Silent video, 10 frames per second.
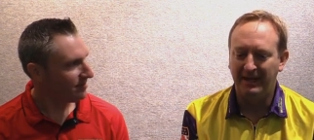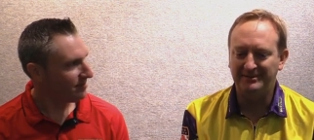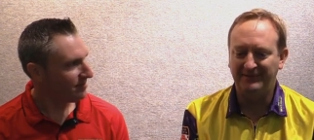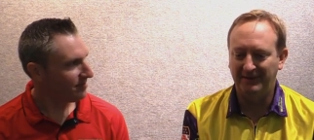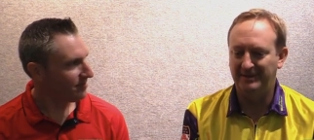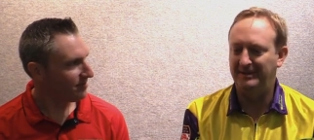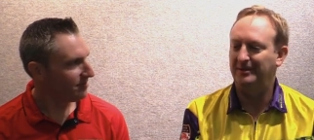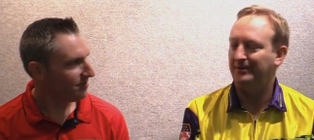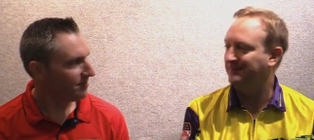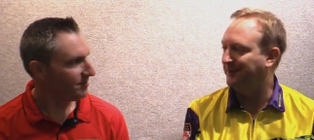Speaker 1: it was a fun
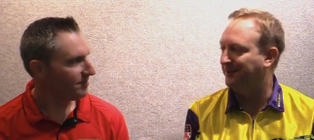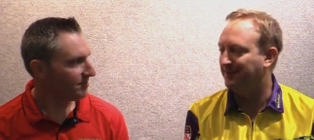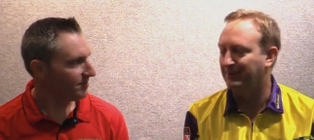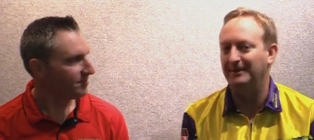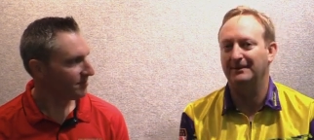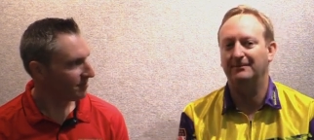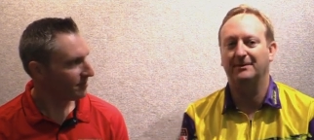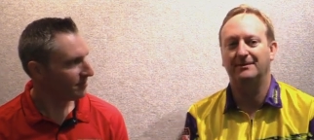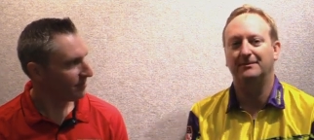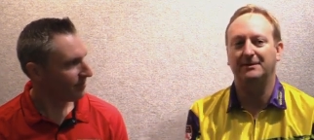deal, you know, running
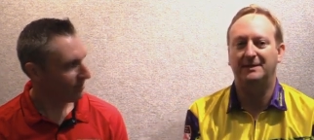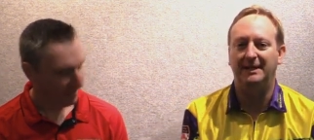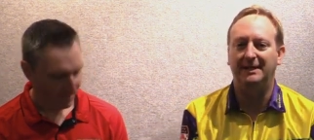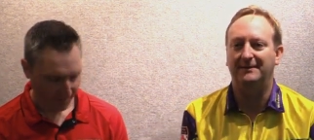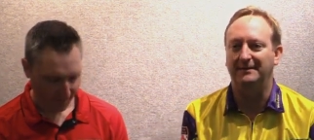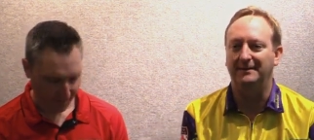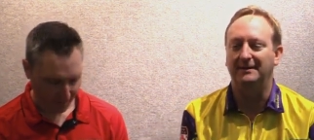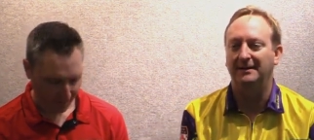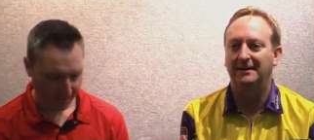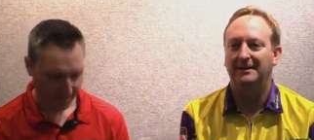with with Keith
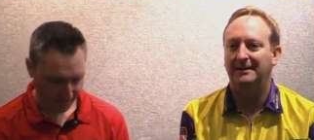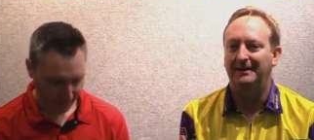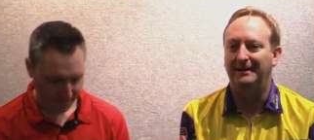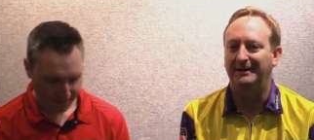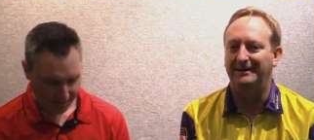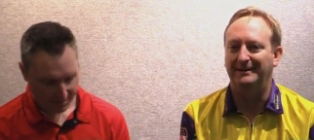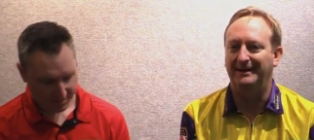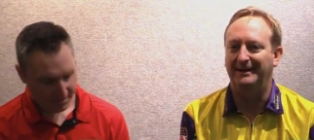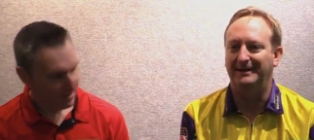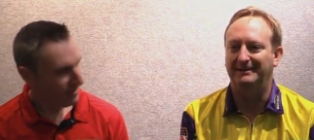and and
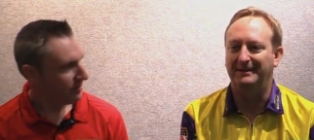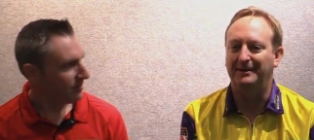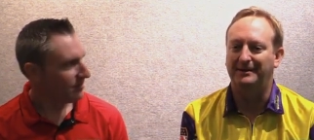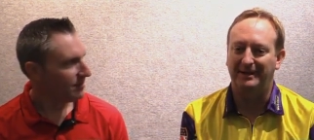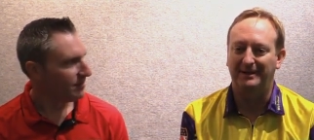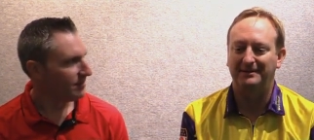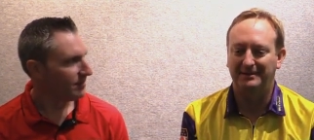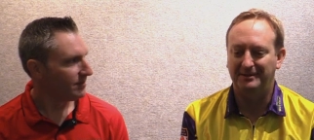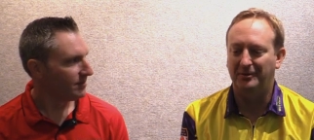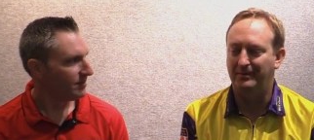uh, you know, kind
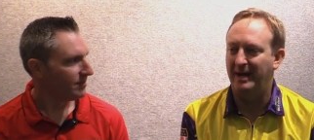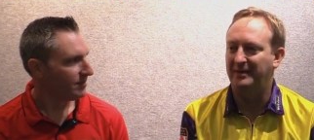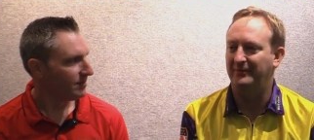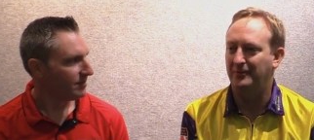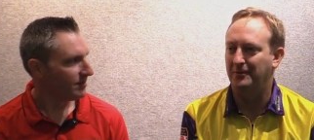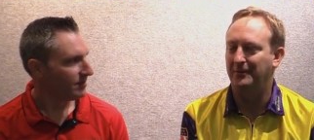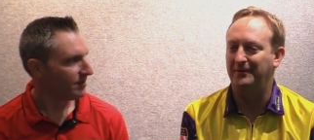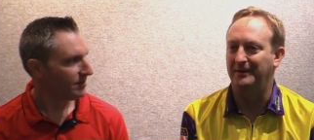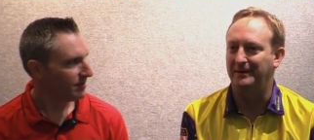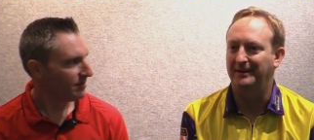of going back and
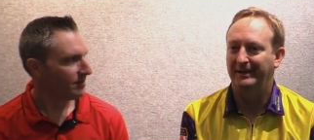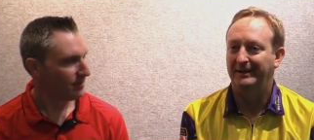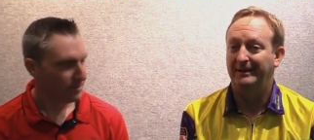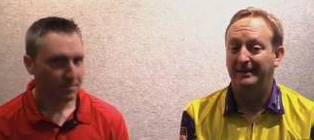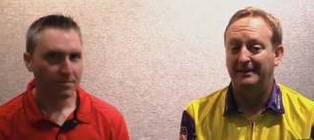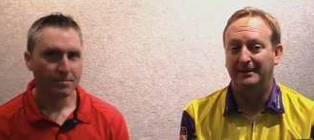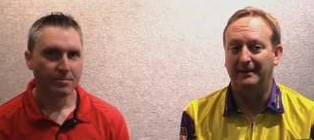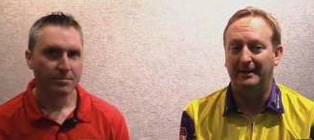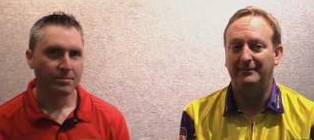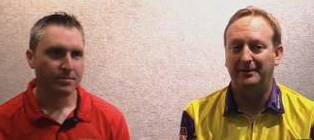forth and you
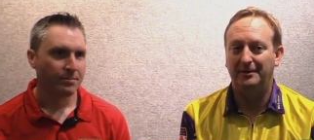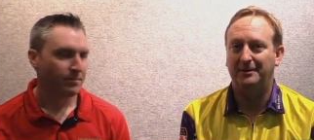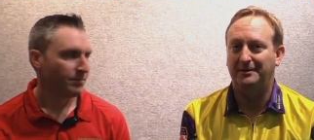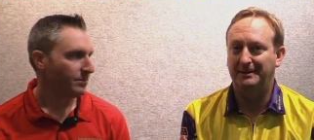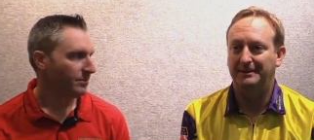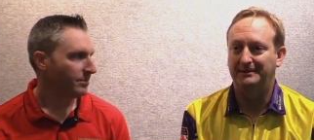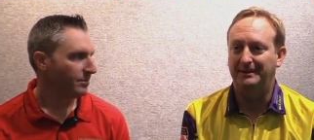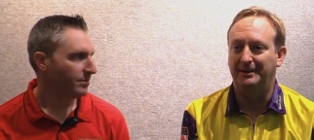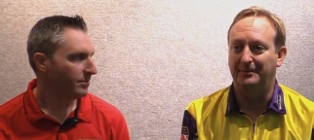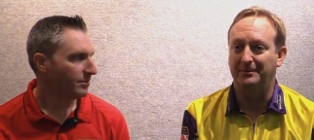know, every hook,
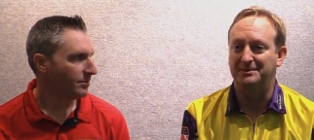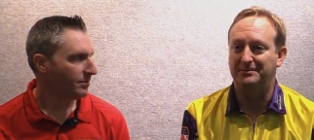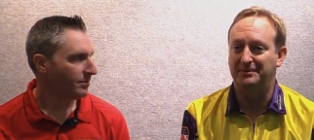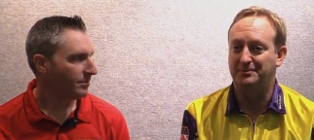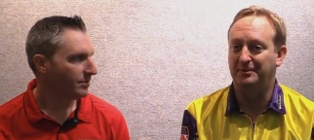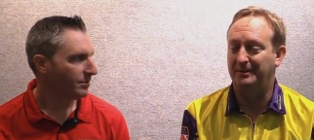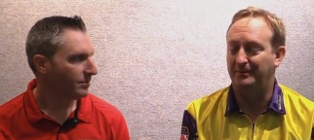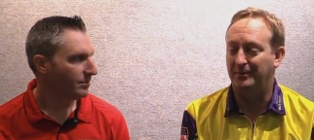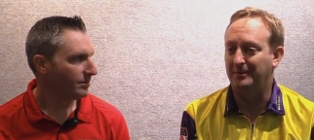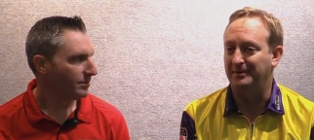you know, was, was really
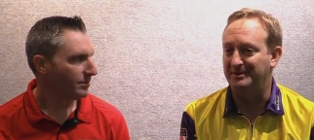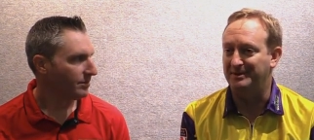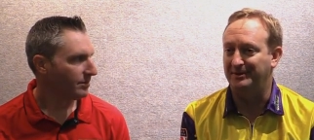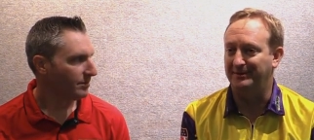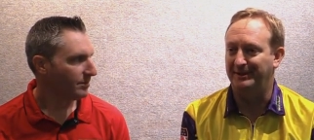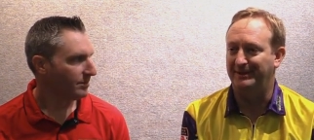important. So